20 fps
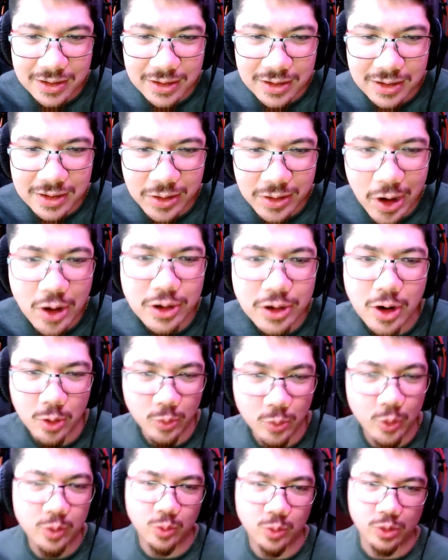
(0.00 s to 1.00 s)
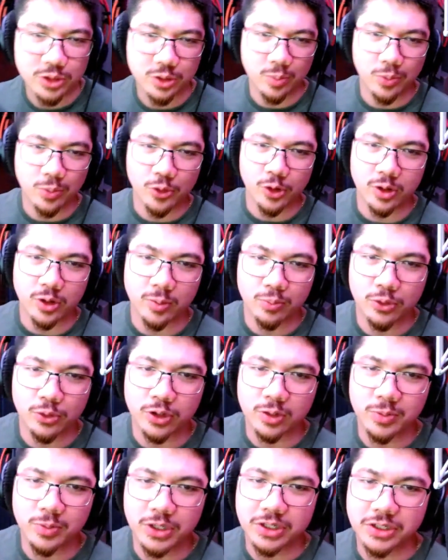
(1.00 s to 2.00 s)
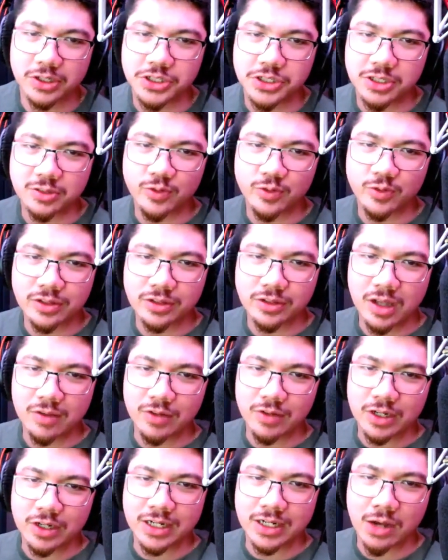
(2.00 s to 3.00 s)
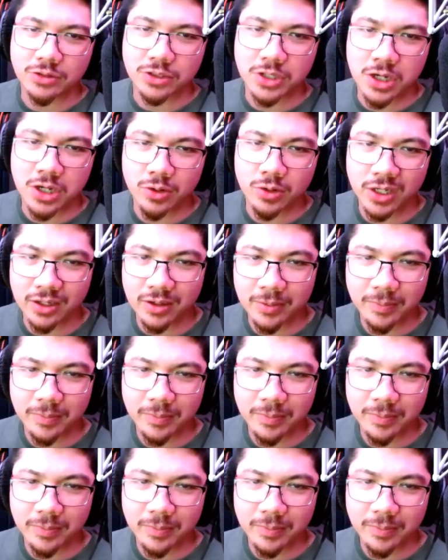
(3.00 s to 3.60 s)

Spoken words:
Oh, no, we'll do Brooke because she's fun-loving and outgoing.